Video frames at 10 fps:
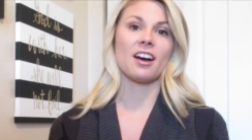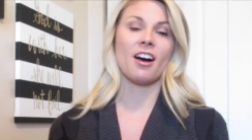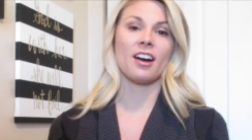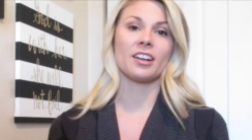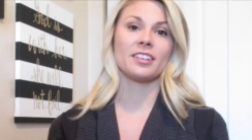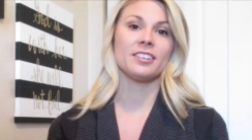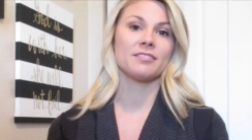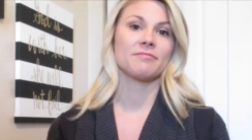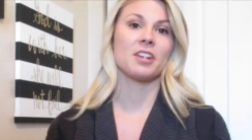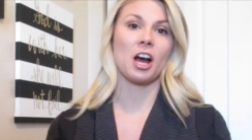on
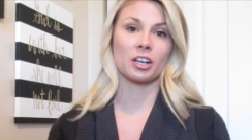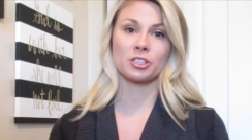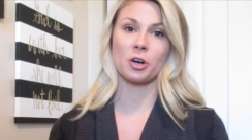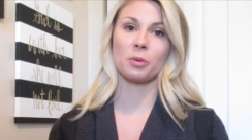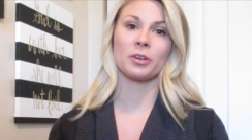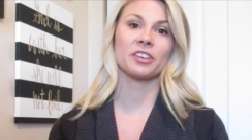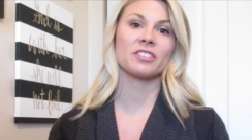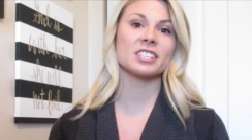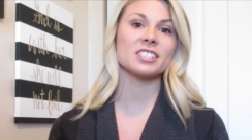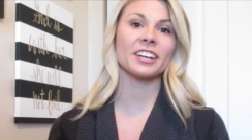October
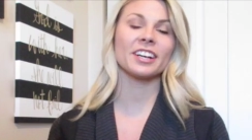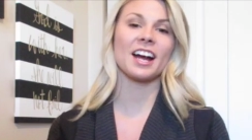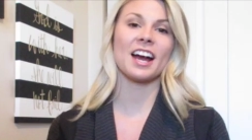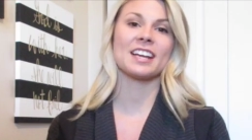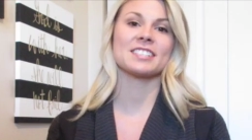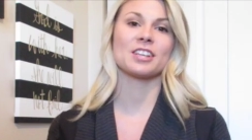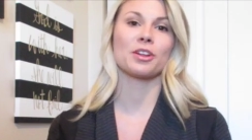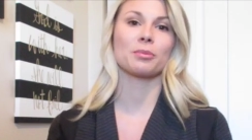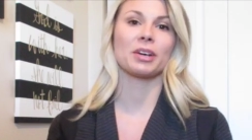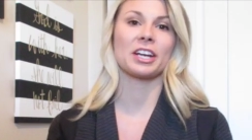of this year, I
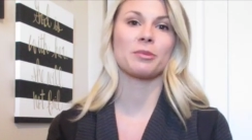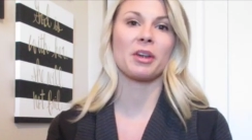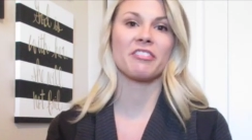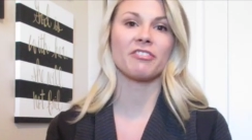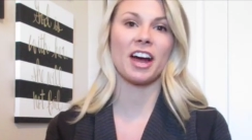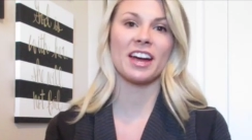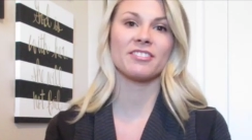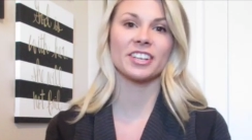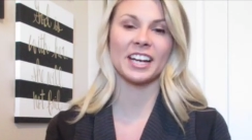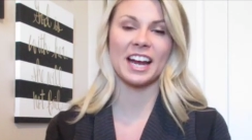celebrated my
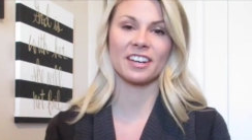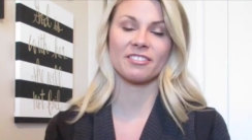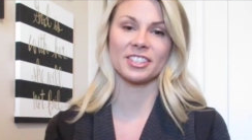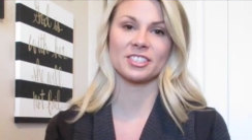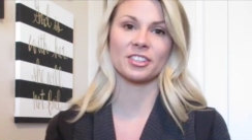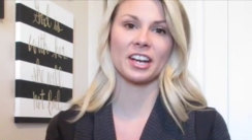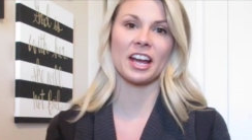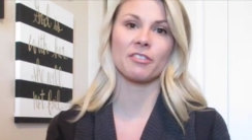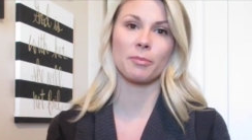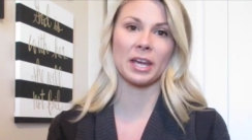five-year
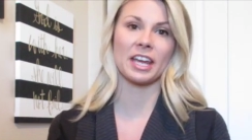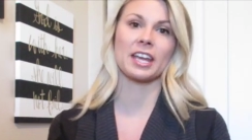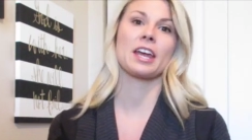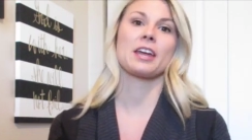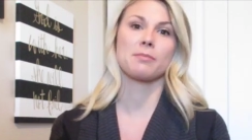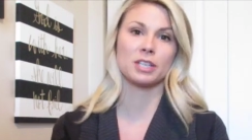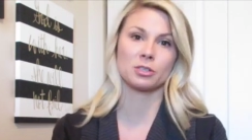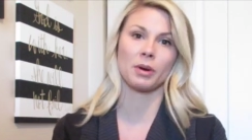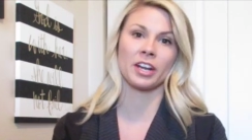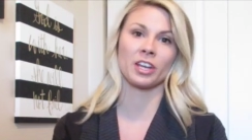anniversary of being a
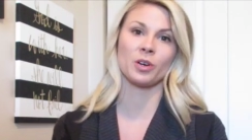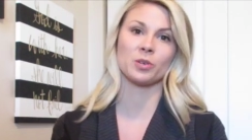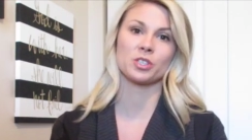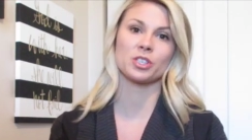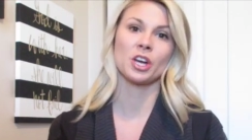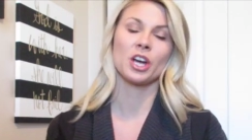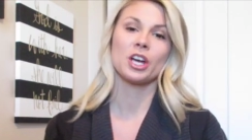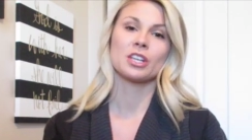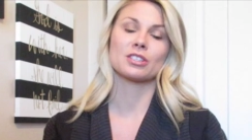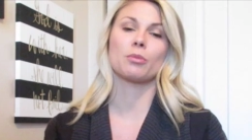Beachbody coach.
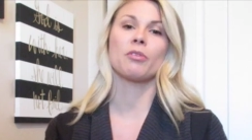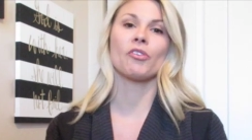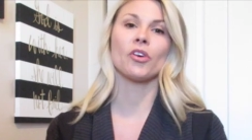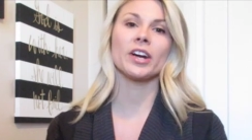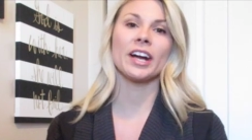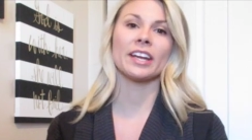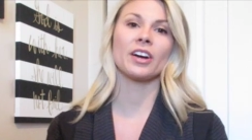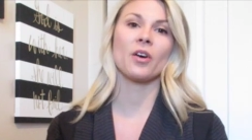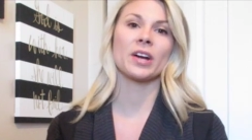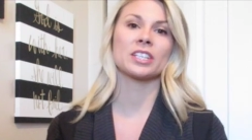So before I
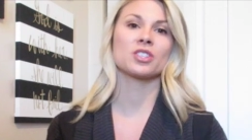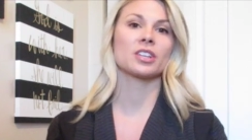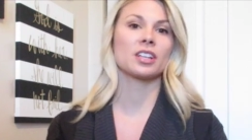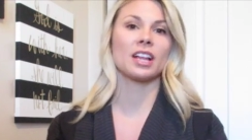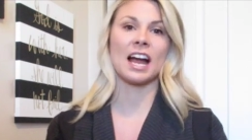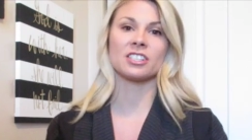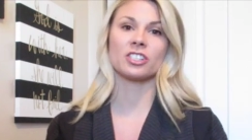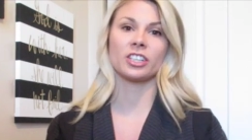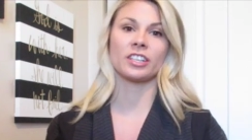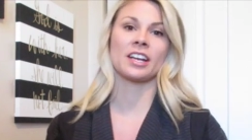go into the
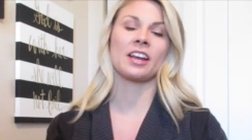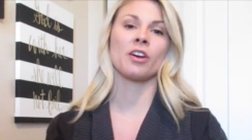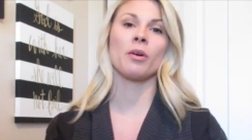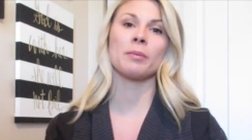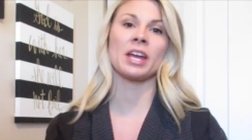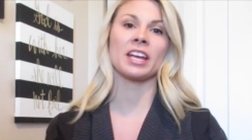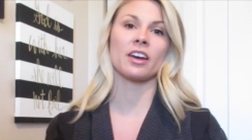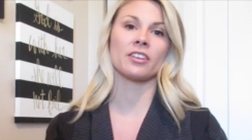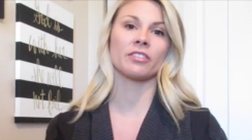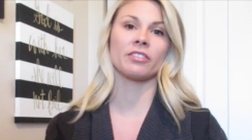last year, and I know I made
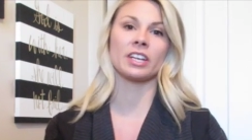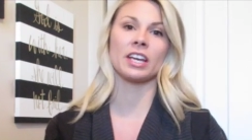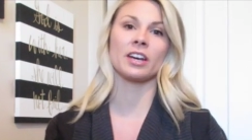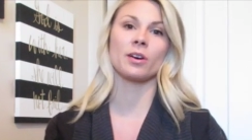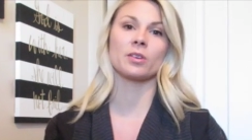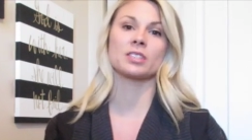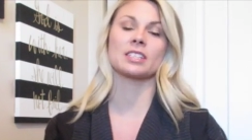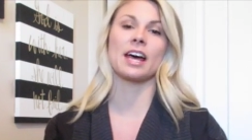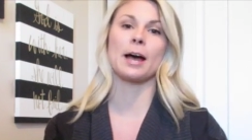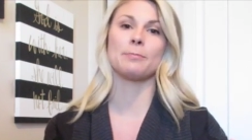other
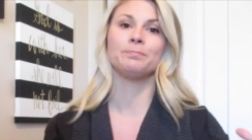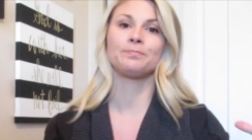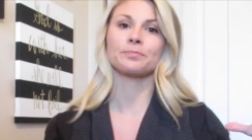videos that